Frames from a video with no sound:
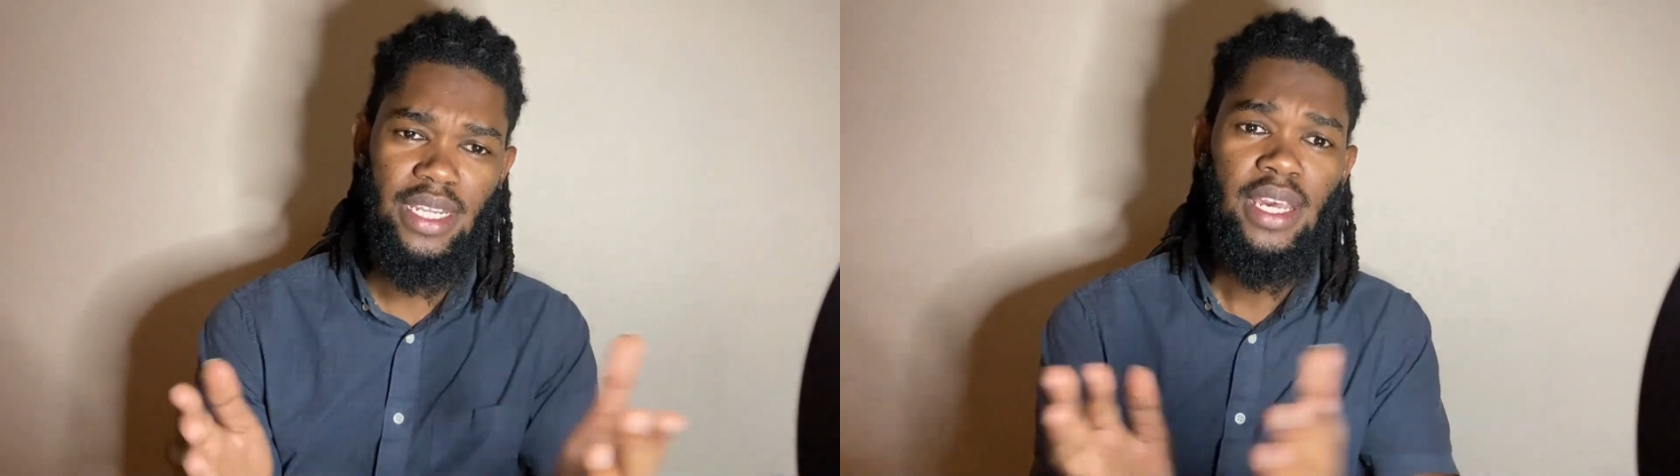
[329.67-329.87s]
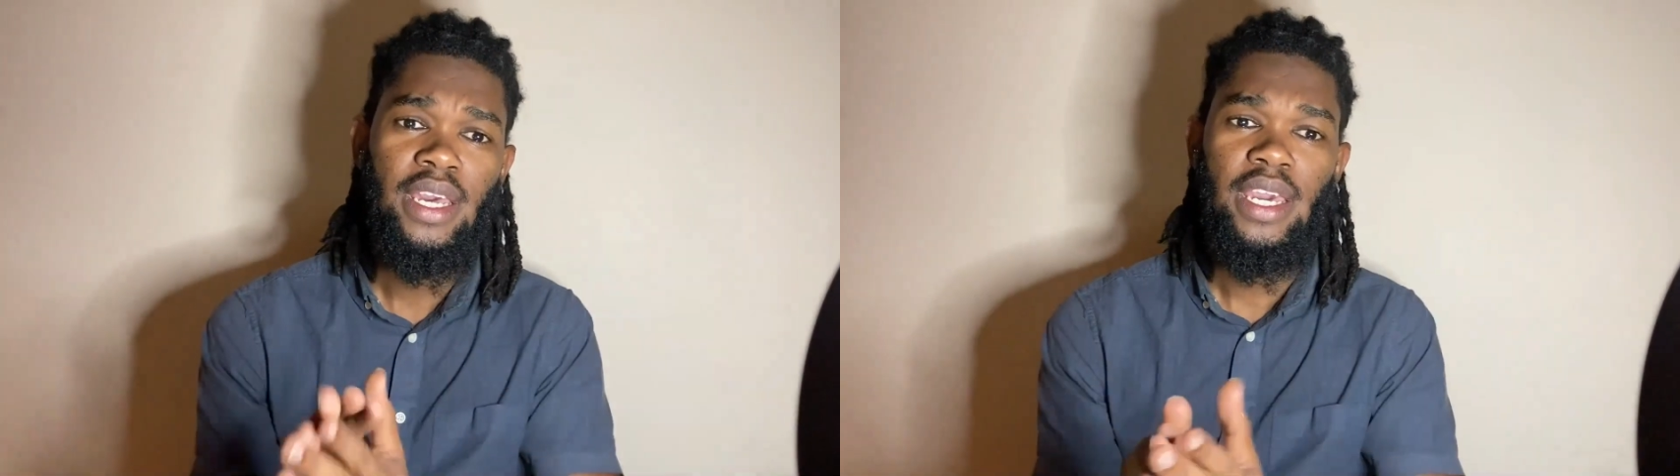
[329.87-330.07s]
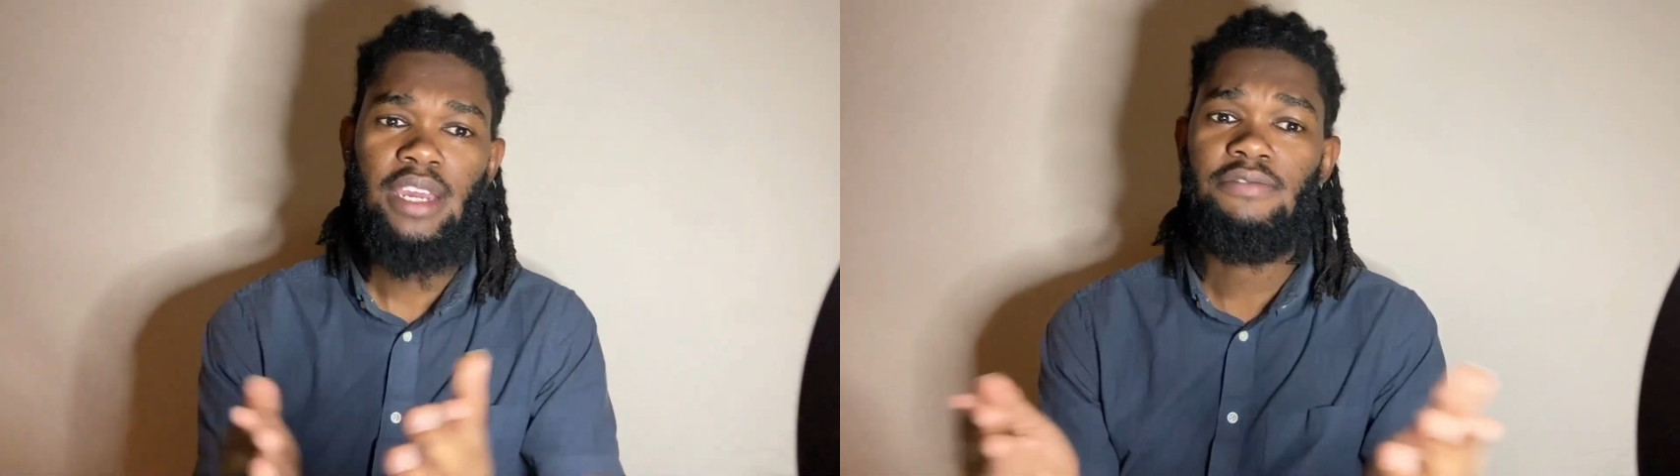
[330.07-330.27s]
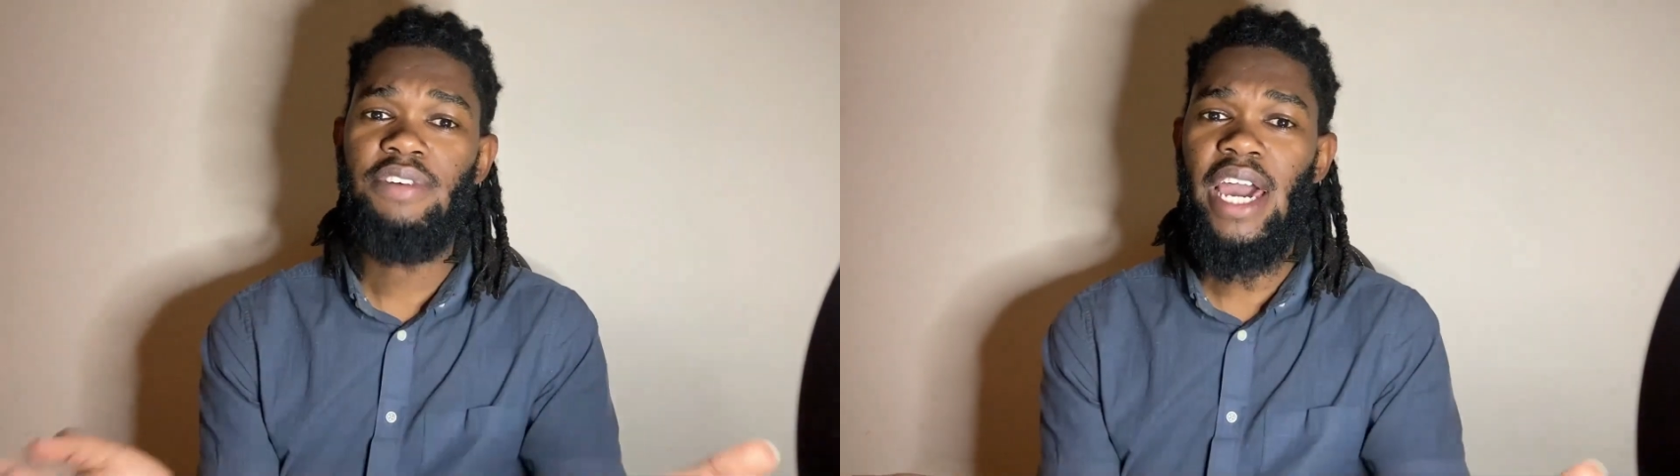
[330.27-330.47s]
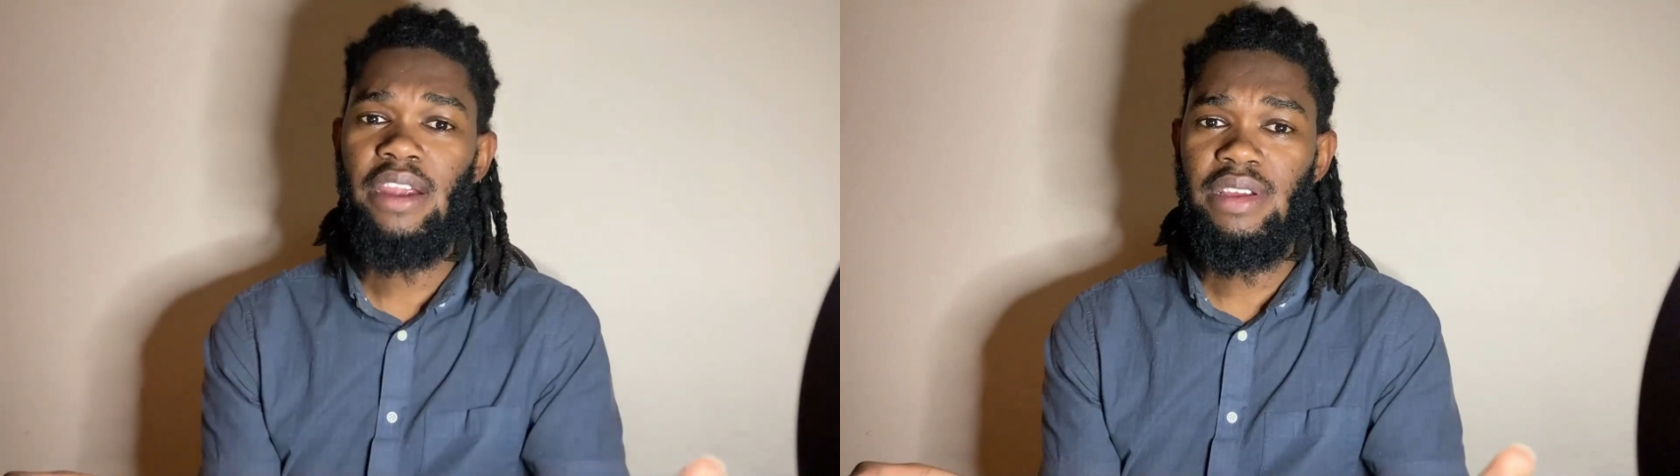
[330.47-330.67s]
It
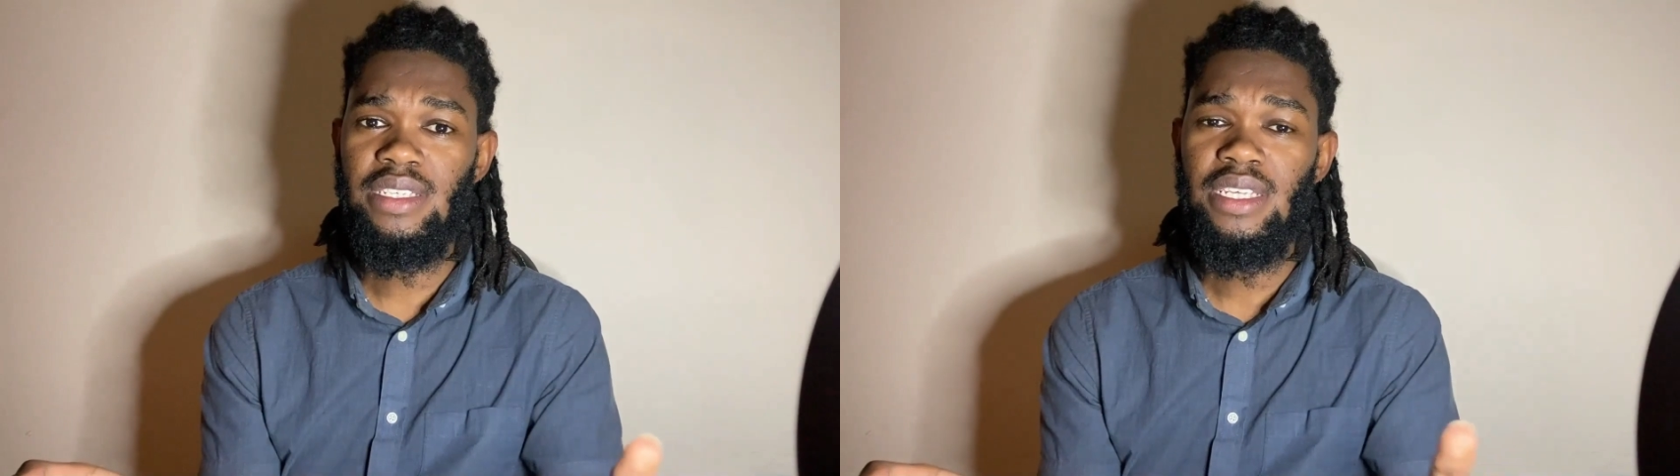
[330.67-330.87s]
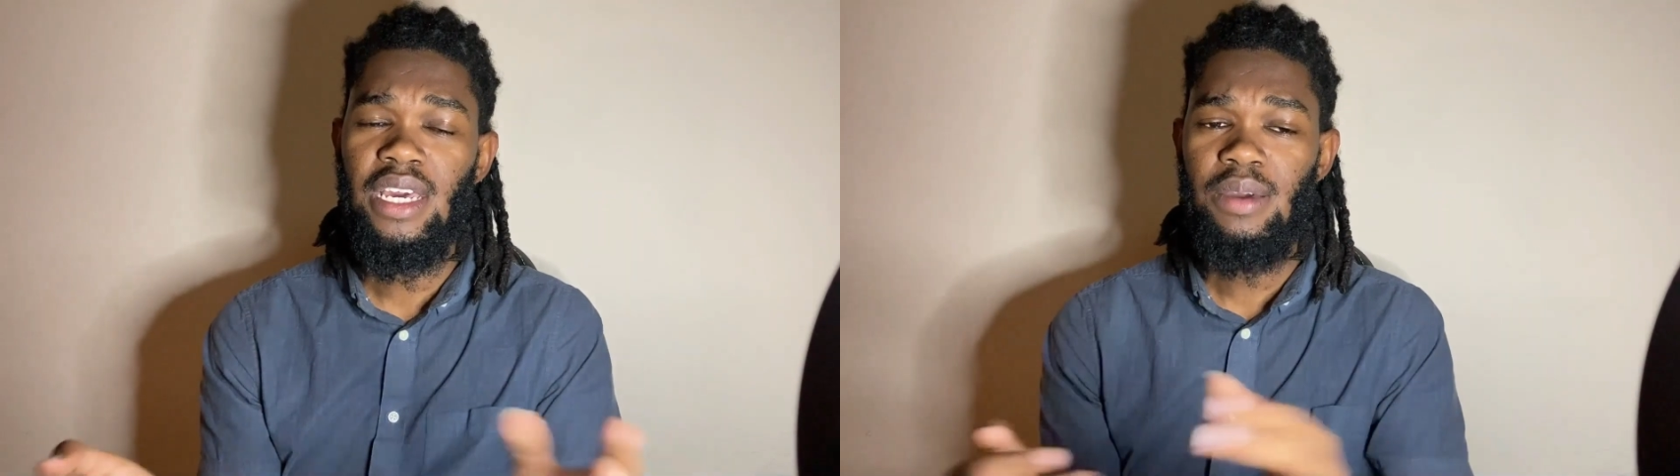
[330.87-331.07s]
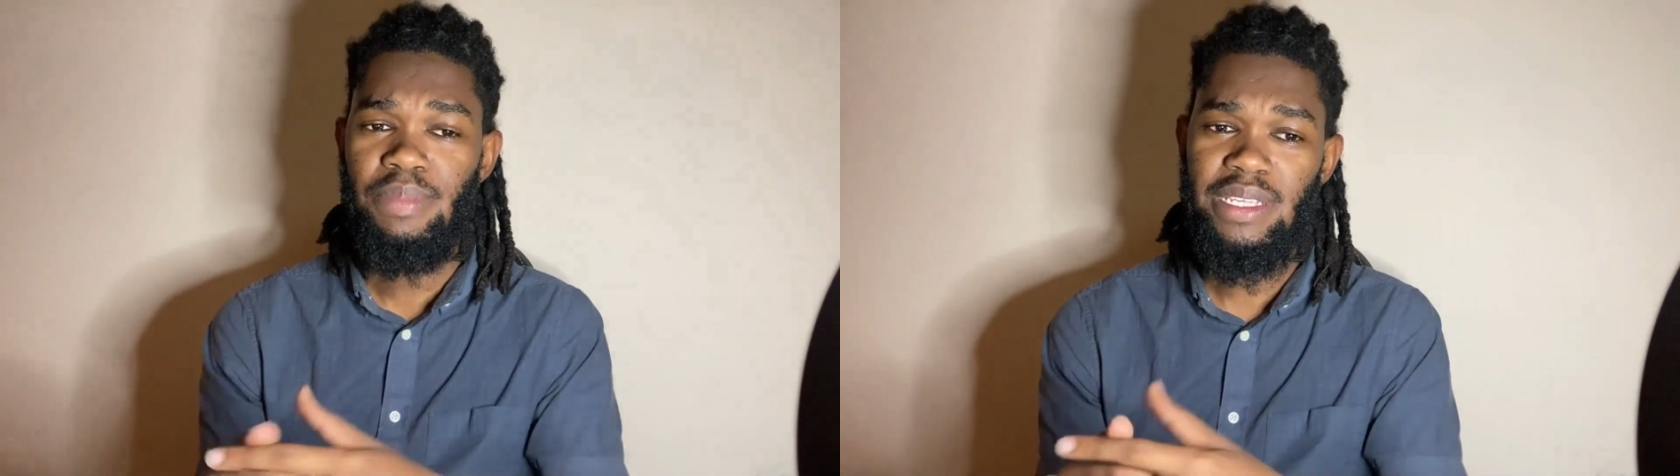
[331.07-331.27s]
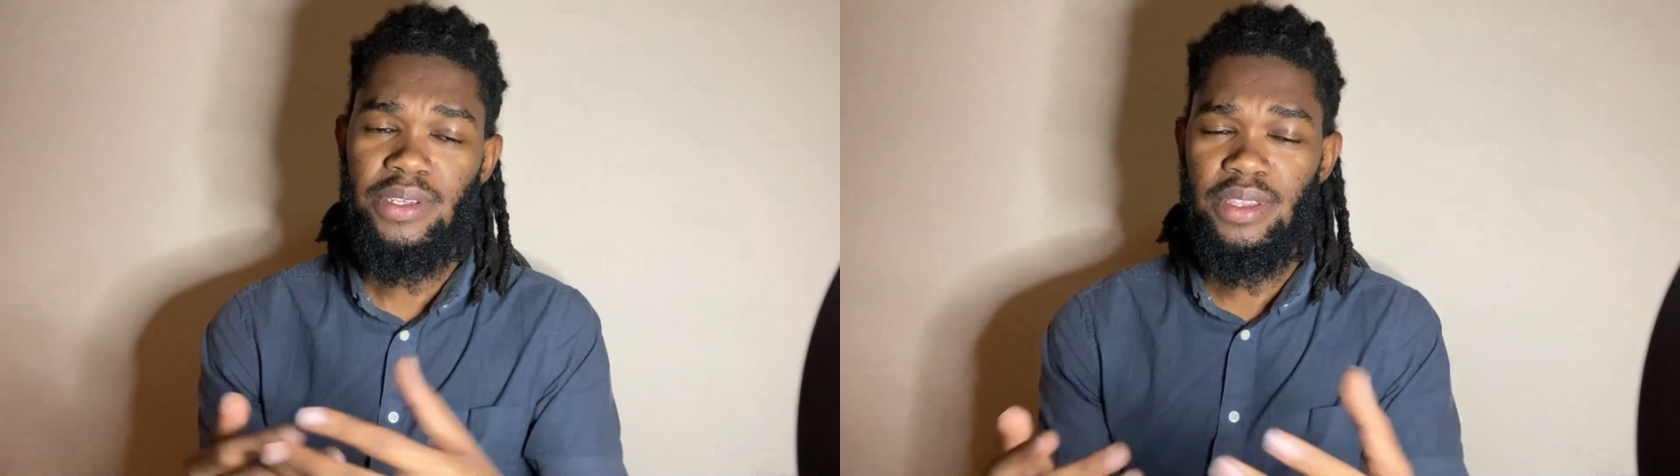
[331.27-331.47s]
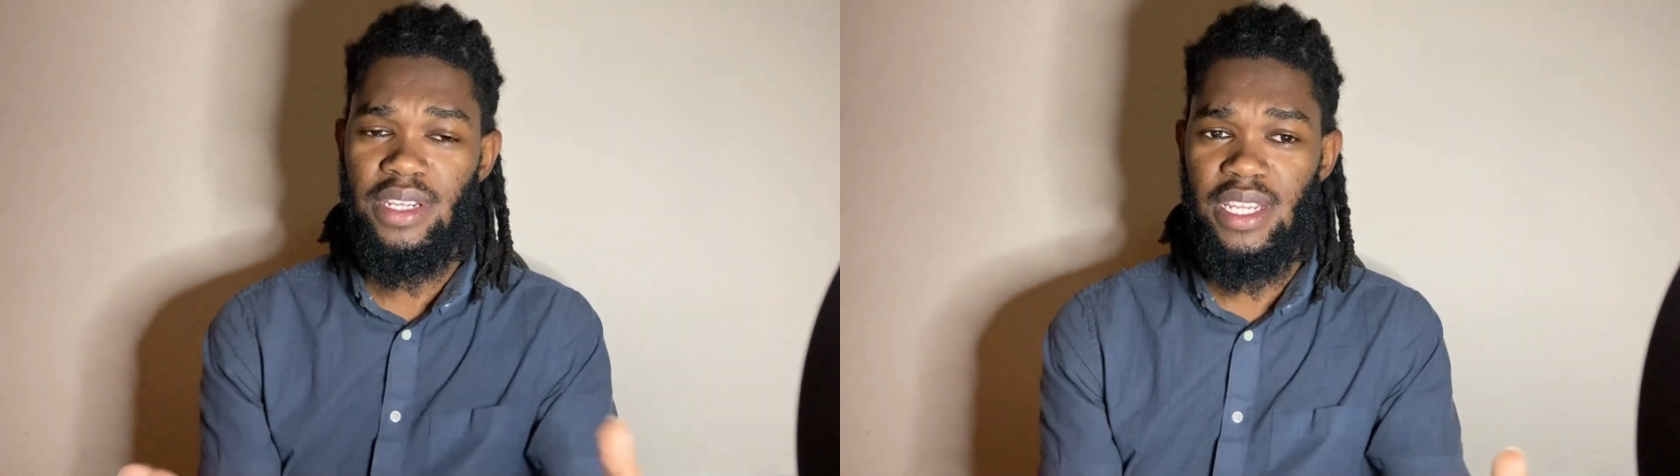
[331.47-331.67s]
varies based on the
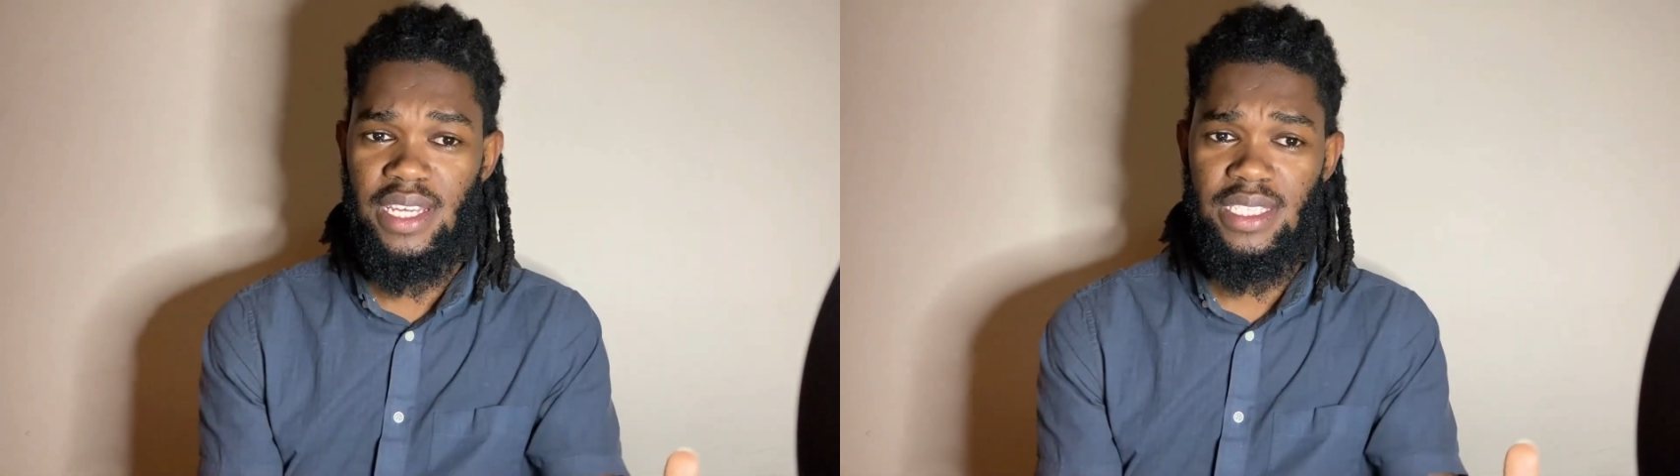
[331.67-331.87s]
needs,